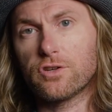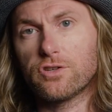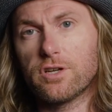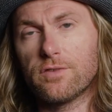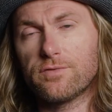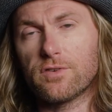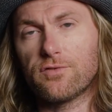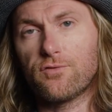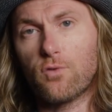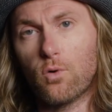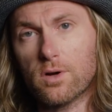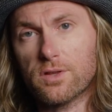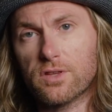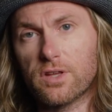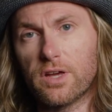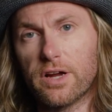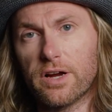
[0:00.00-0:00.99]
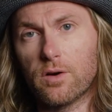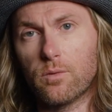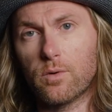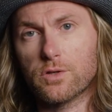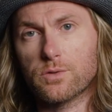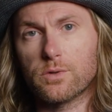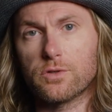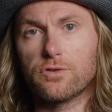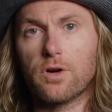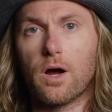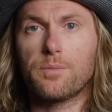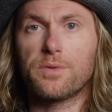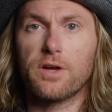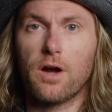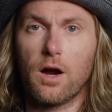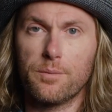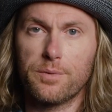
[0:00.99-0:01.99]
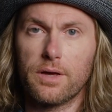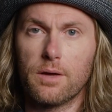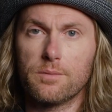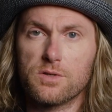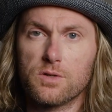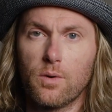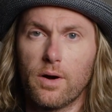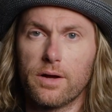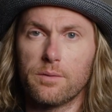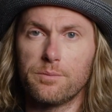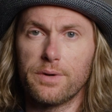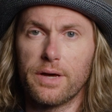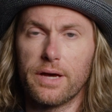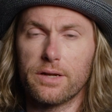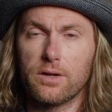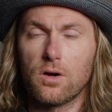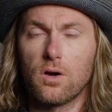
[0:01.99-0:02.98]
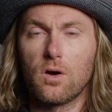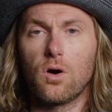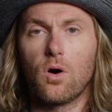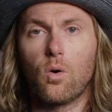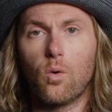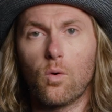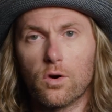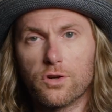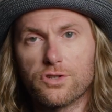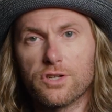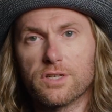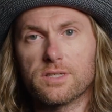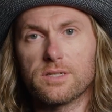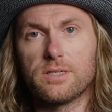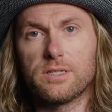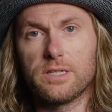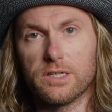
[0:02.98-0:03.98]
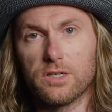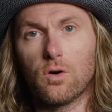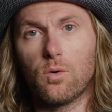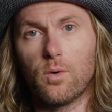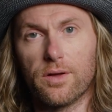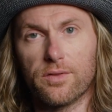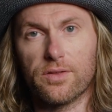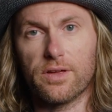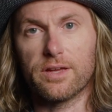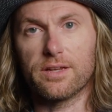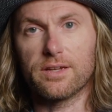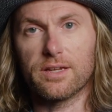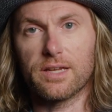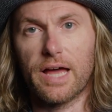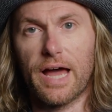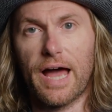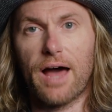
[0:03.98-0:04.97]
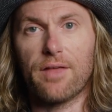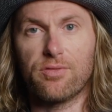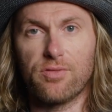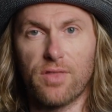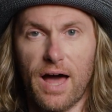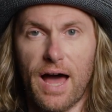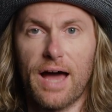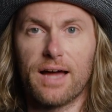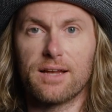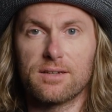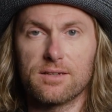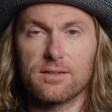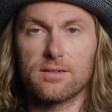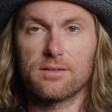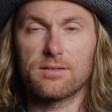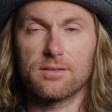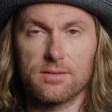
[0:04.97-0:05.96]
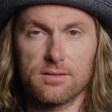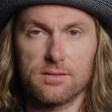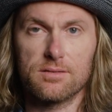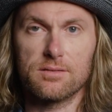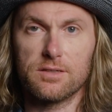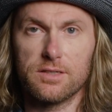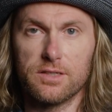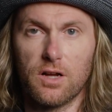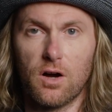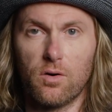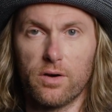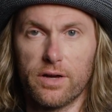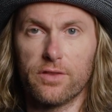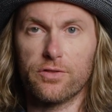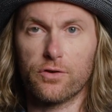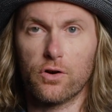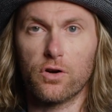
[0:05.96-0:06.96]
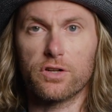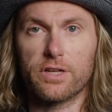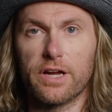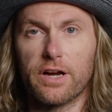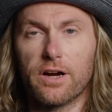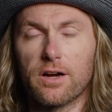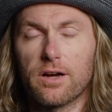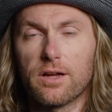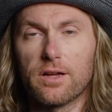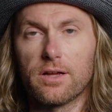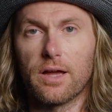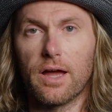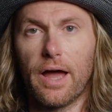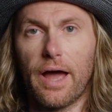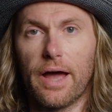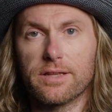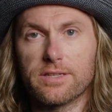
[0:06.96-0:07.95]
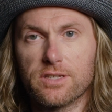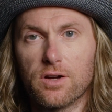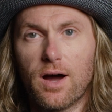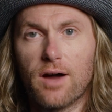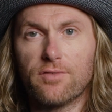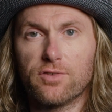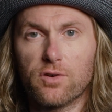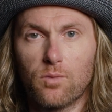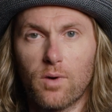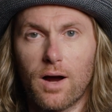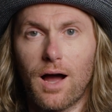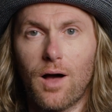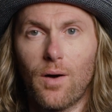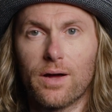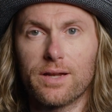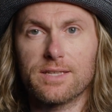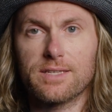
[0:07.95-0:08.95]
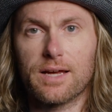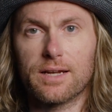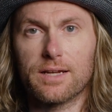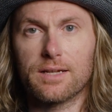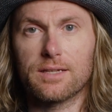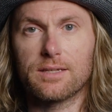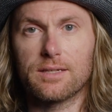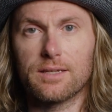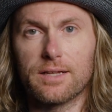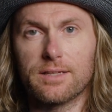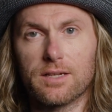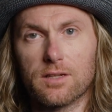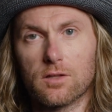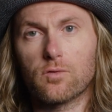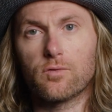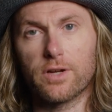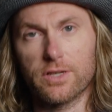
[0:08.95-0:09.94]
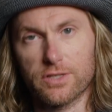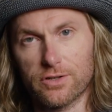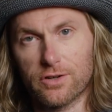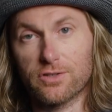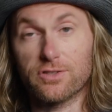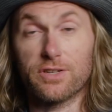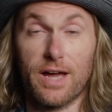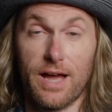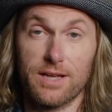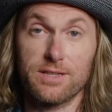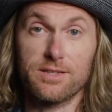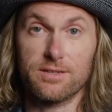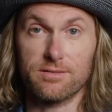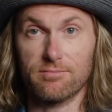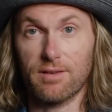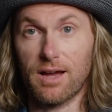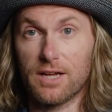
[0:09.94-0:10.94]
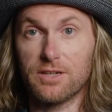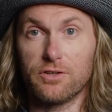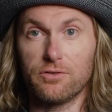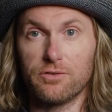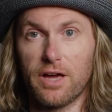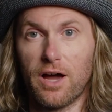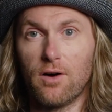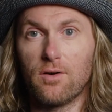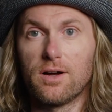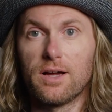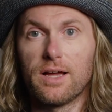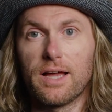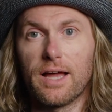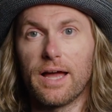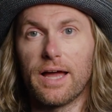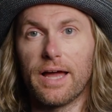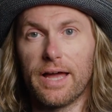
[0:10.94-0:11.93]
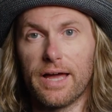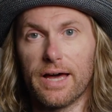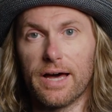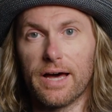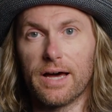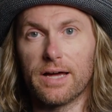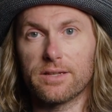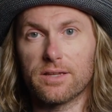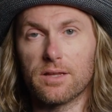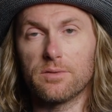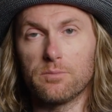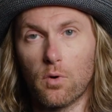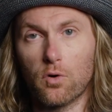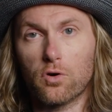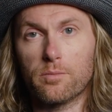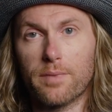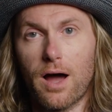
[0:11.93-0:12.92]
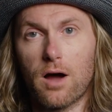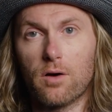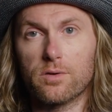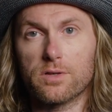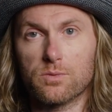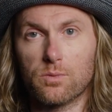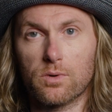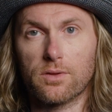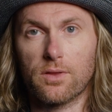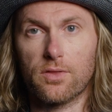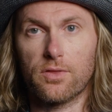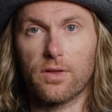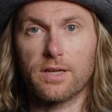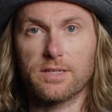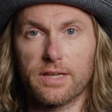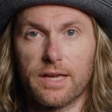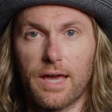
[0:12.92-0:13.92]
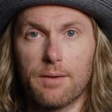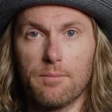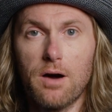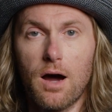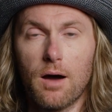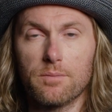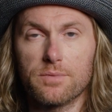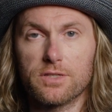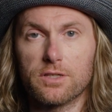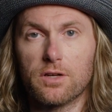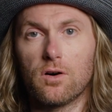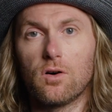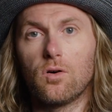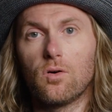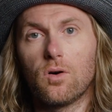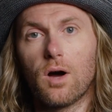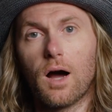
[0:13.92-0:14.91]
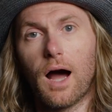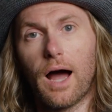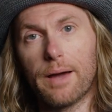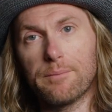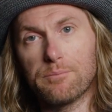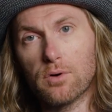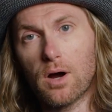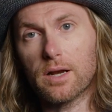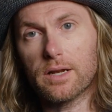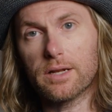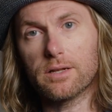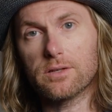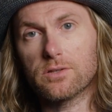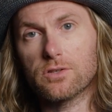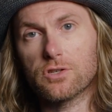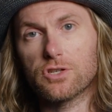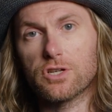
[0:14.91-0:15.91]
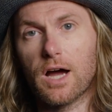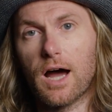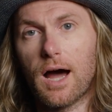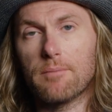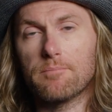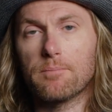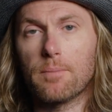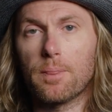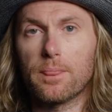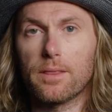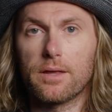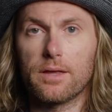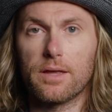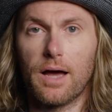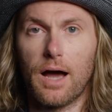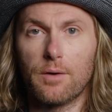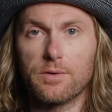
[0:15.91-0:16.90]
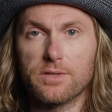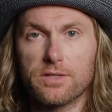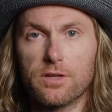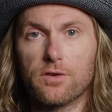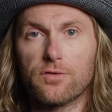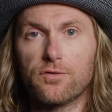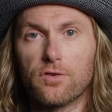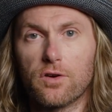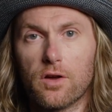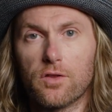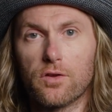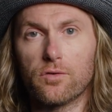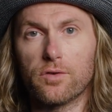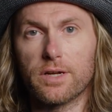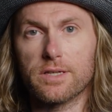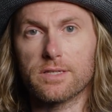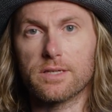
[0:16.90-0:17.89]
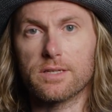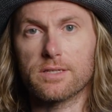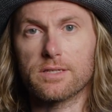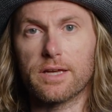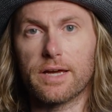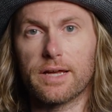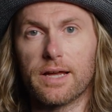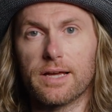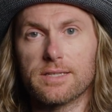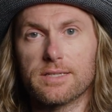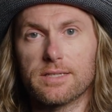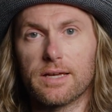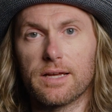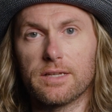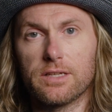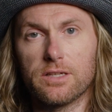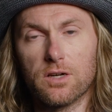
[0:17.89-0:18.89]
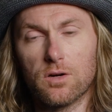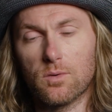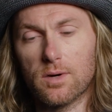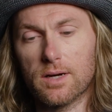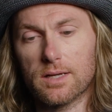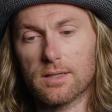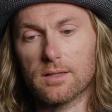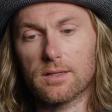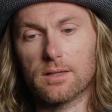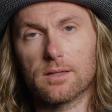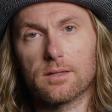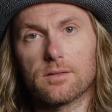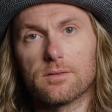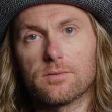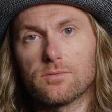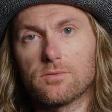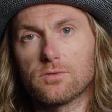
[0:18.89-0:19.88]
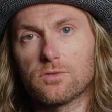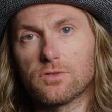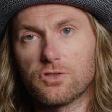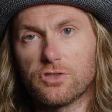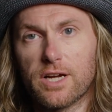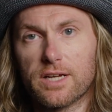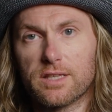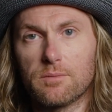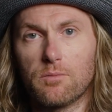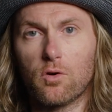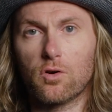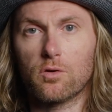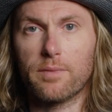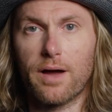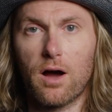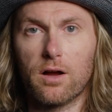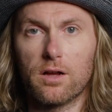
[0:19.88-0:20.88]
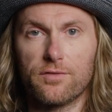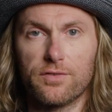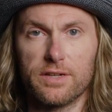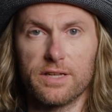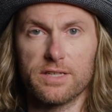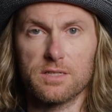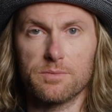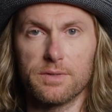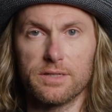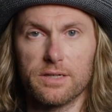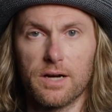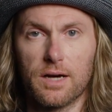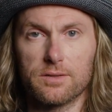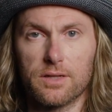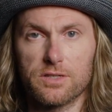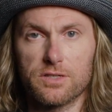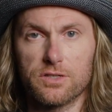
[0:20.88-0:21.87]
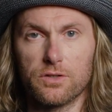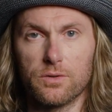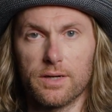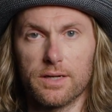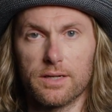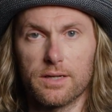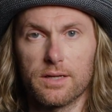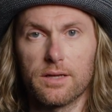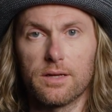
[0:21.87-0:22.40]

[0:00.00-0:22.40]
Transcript: shift to fourth gear, which would drop the RPMs quite a bit, or just deal with it at that, in third gear. And so after a while, I did a little research, as I do now, and motor mount is one of the things that came up. So I brought it into the shop. I was in there for other reasons, and I said, you know what? Check the motor mount. If it needs to be done, let's do it.